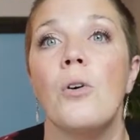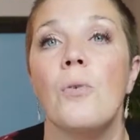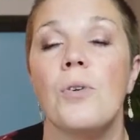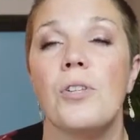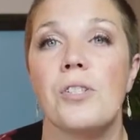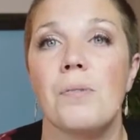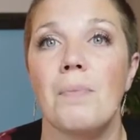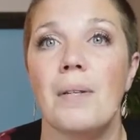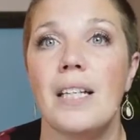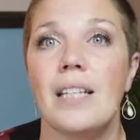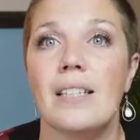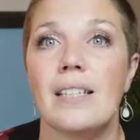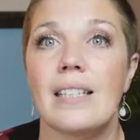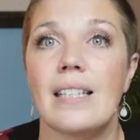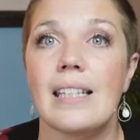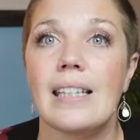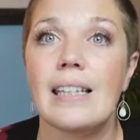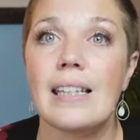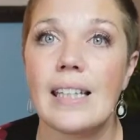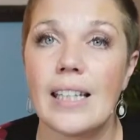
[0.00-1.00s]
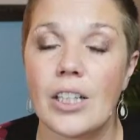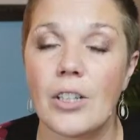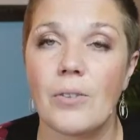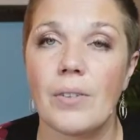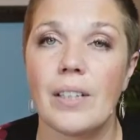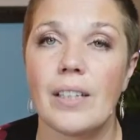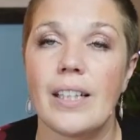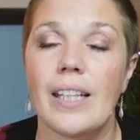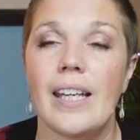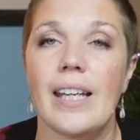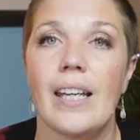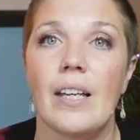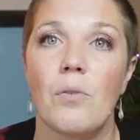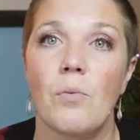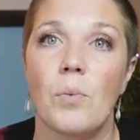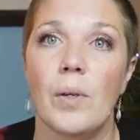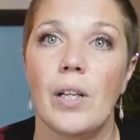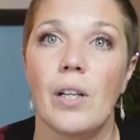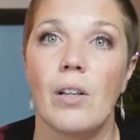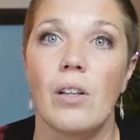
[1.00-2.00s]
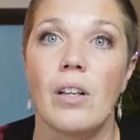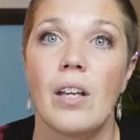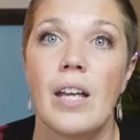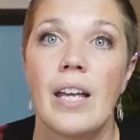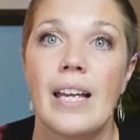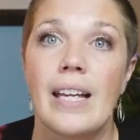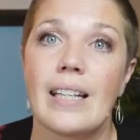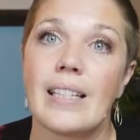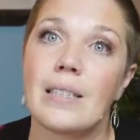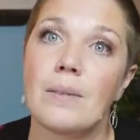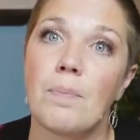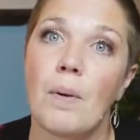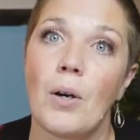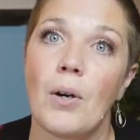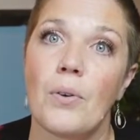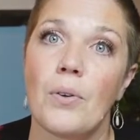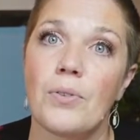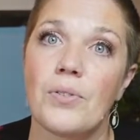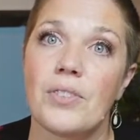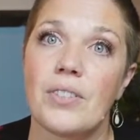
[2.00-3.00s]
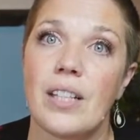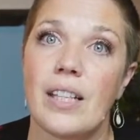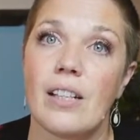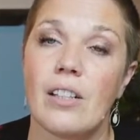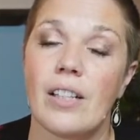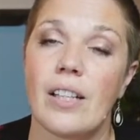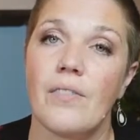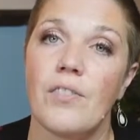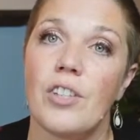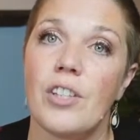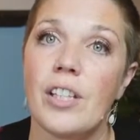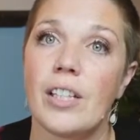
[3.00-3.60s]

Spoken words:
which means that literally it will expose, it'll give you the